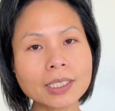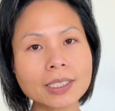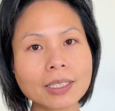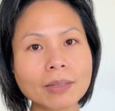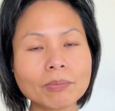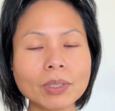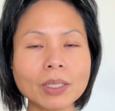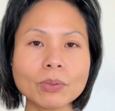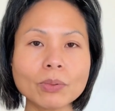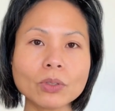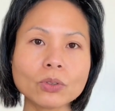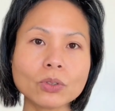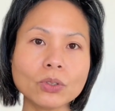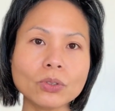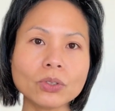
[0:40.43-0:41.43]
Some
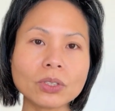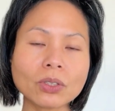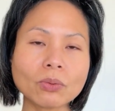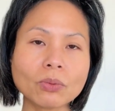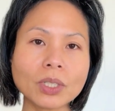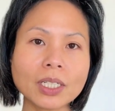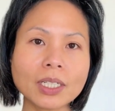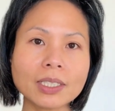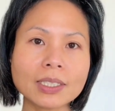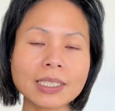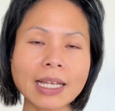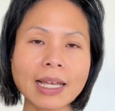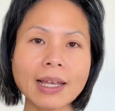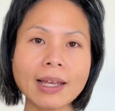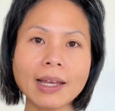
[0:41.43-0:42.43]
people use the words
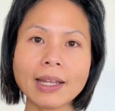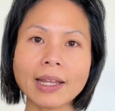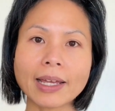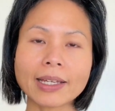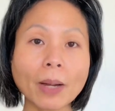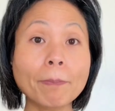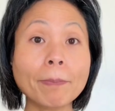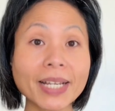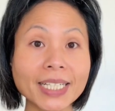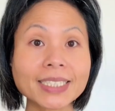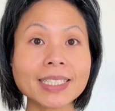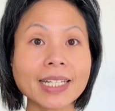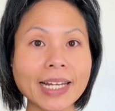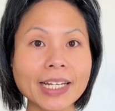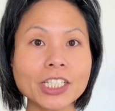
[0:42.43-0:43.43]
like a
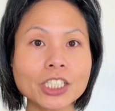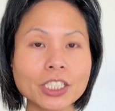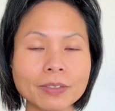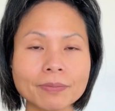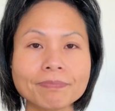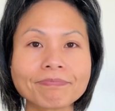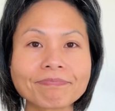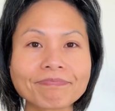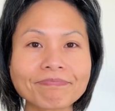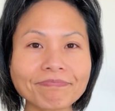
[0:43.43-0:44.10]
pixelation.